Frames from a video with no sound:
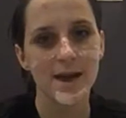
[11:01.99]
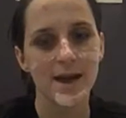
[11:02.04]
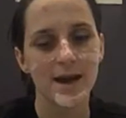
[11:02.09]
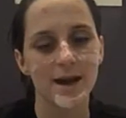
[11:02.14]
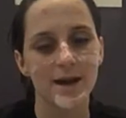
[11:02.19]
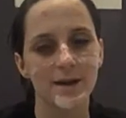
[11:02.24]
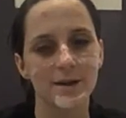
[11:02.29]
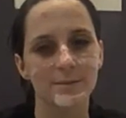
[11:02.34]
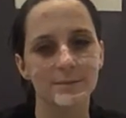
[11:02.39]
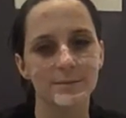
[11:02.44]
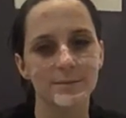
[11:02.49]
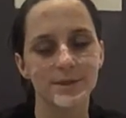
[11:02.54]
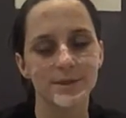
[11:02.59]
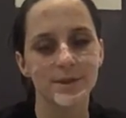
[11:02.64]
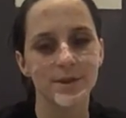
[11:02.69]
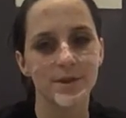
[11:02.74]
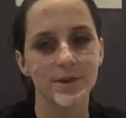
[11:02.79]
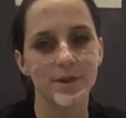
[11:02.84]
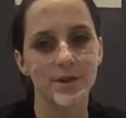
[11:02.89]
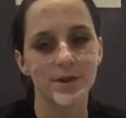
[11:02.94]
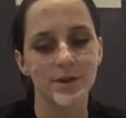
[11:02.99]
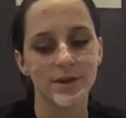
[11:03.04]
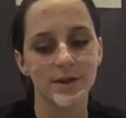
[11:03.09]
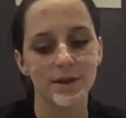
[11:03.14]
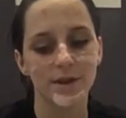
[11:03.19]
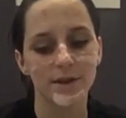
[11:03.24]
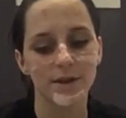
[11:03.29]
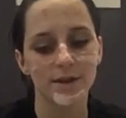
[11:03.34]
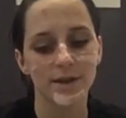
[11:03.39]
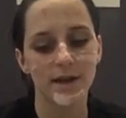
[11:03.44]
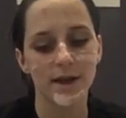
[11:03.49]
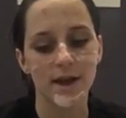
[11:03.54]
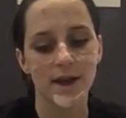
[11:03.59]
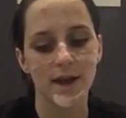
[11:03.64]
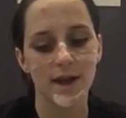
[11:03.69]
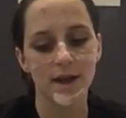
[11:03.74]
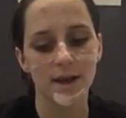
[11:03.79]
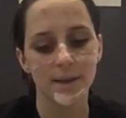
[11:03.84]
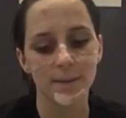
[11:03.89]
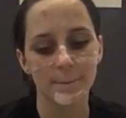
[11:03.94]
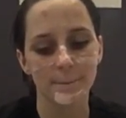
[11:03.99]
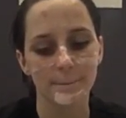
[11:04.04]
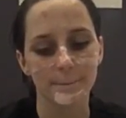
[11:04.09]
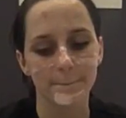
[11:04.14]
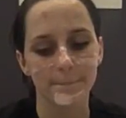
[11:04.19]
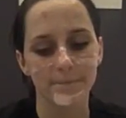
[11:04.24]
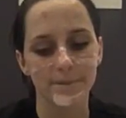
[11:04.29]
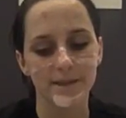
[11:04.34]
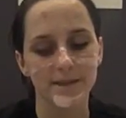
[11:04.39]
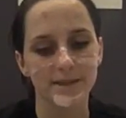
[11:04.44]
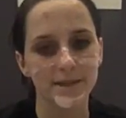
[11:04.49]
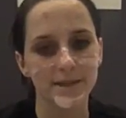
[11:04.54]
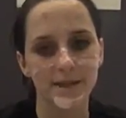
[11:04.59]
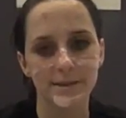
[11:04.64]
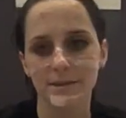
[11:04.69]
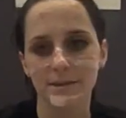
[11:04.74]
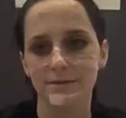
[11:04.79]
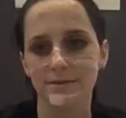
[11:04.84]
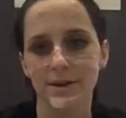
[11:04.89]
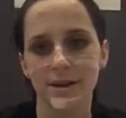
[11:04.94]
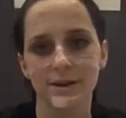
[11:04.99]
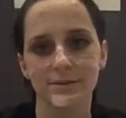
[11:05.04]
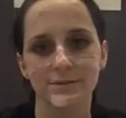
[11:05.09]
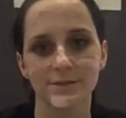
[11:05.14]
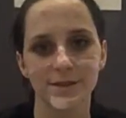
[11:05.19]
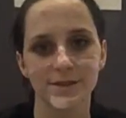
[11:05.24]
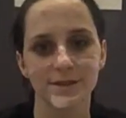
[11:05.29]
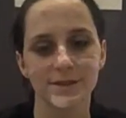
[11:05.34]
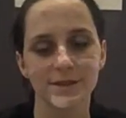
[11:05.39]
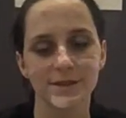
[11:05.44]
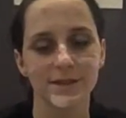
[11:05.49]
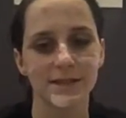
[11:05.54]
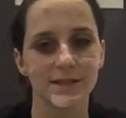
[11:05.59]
Um, so um, it's going to be fine for your skin.